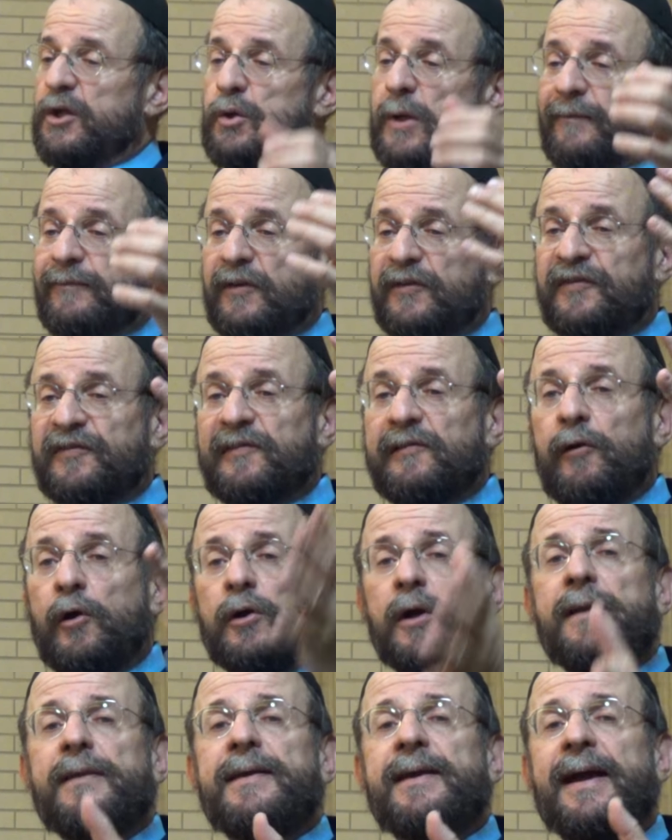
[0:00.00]
You have to
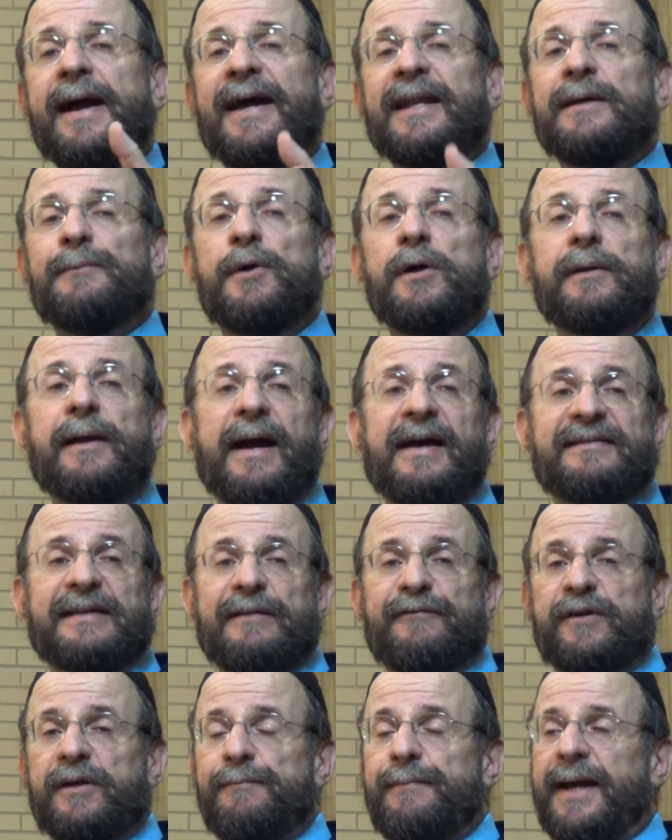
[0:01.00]
slaughter the animal as
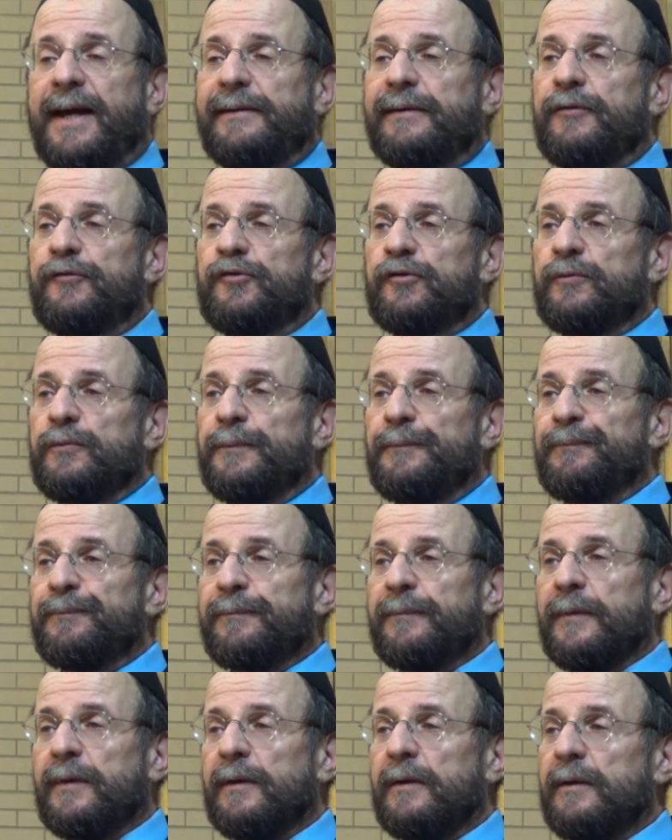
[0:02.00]
I've commanded you.
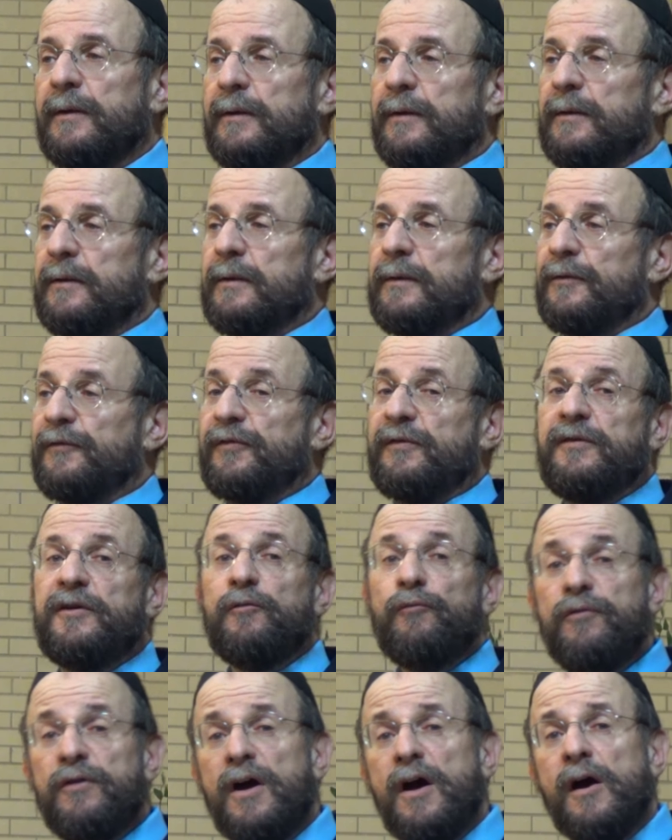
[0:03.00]
So
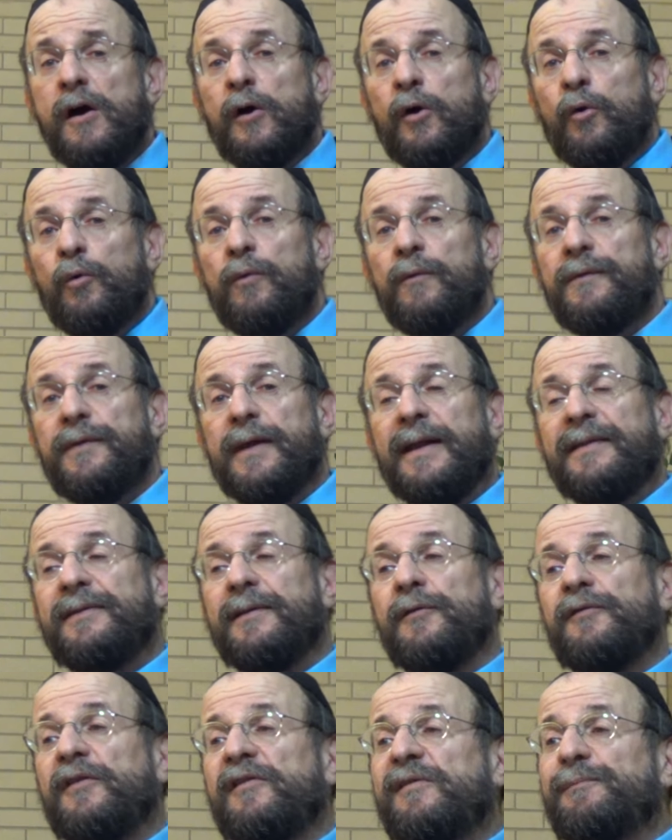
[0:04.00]
you know that
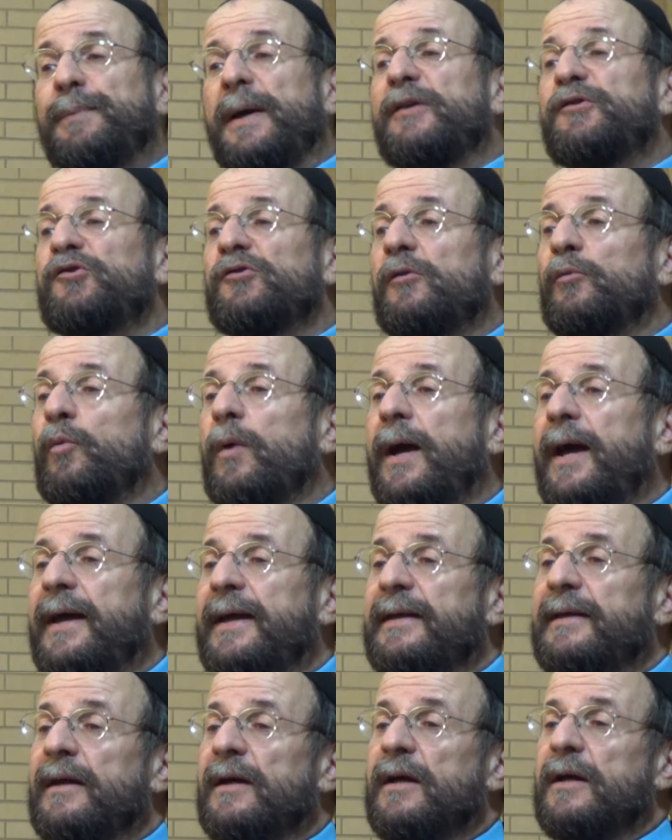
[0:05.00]
there's a special
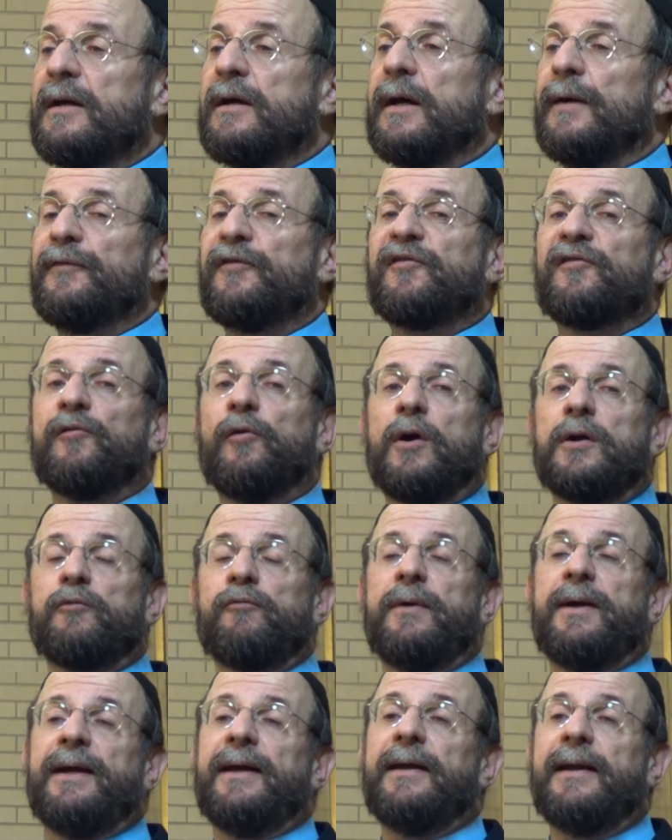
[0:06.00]
way of
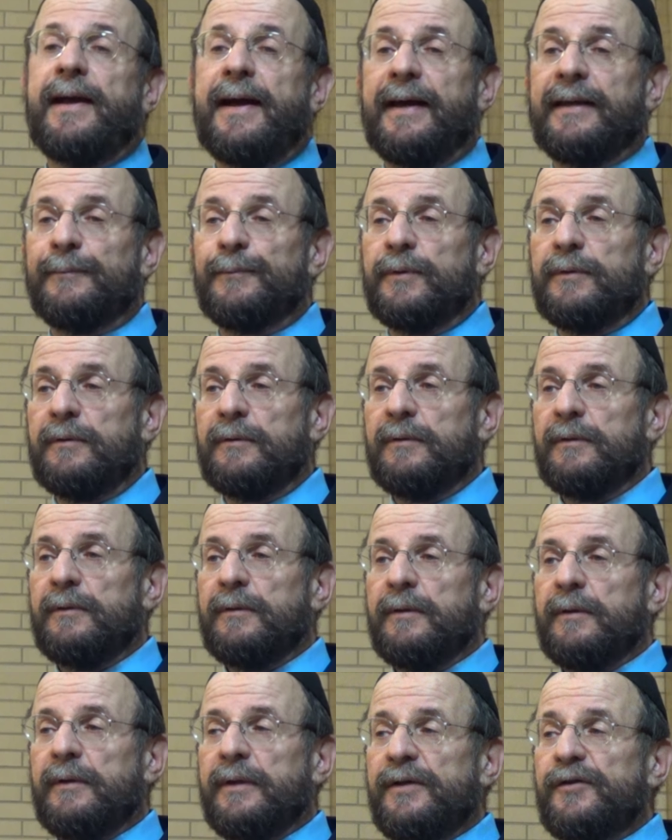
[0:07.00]
slaughtering an animal.
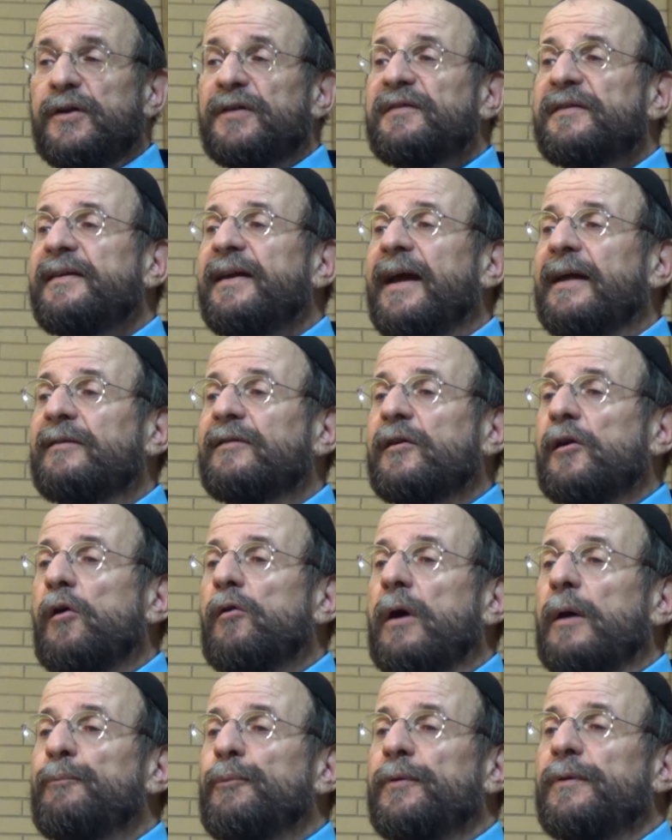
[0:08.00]
You just can't
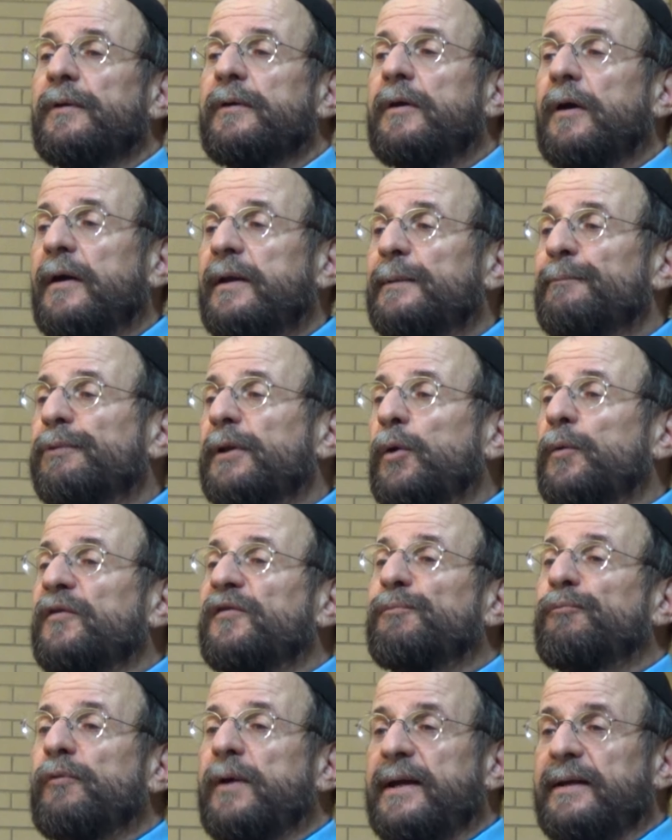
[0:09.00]
go up with a gun and blow
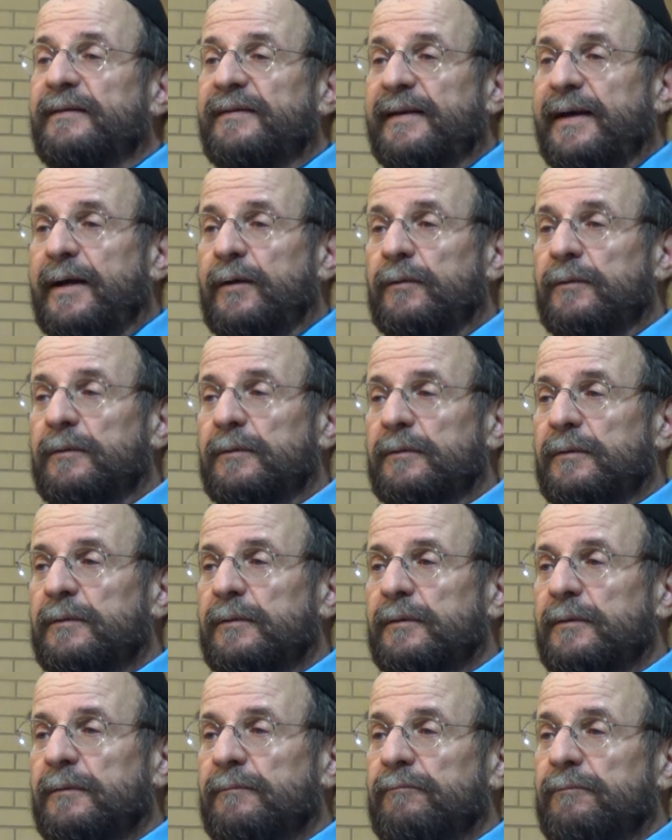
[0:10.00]
its brains out.
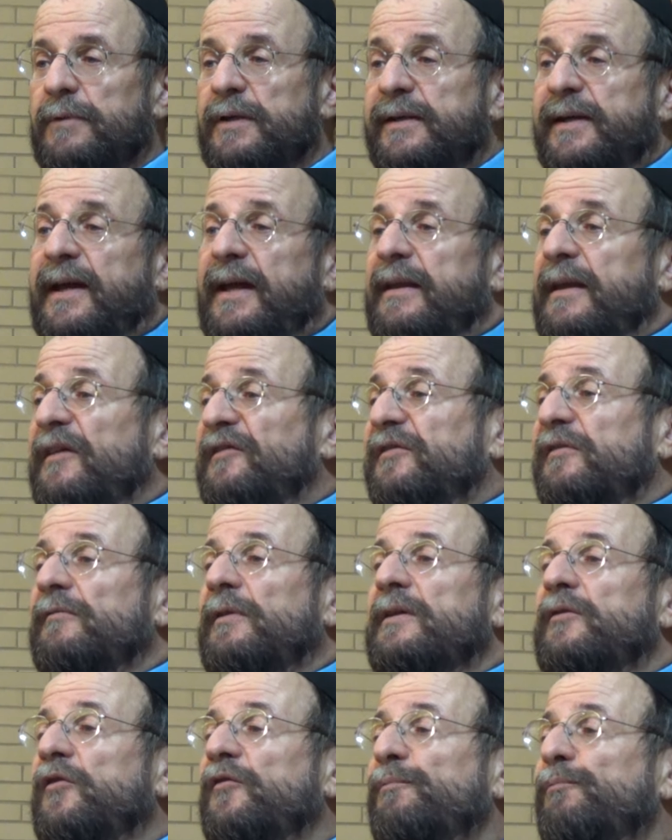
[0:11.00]
You can't
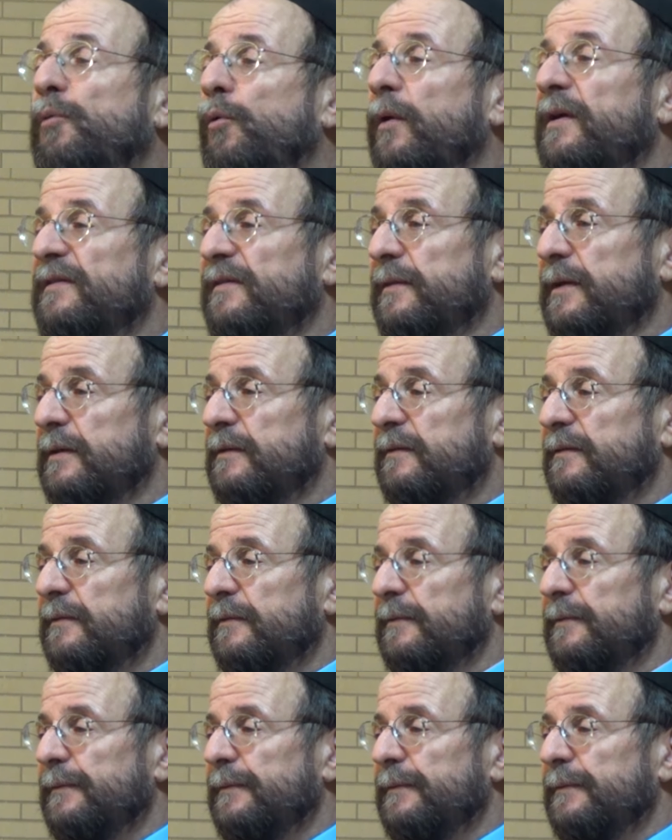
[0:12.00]
necessarily just poison it.